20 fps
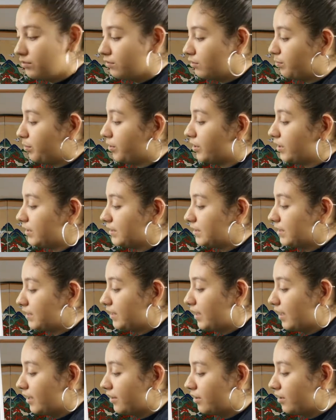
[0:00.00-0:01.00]
You would put it
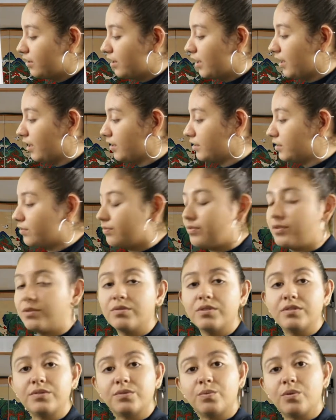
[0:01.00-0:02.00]
together as if it
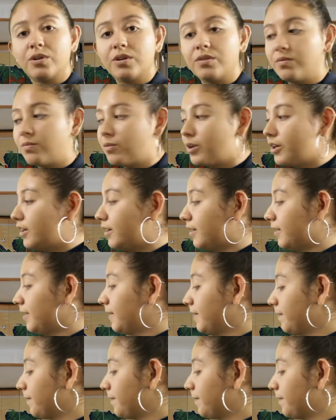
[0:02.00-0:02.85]
was one word.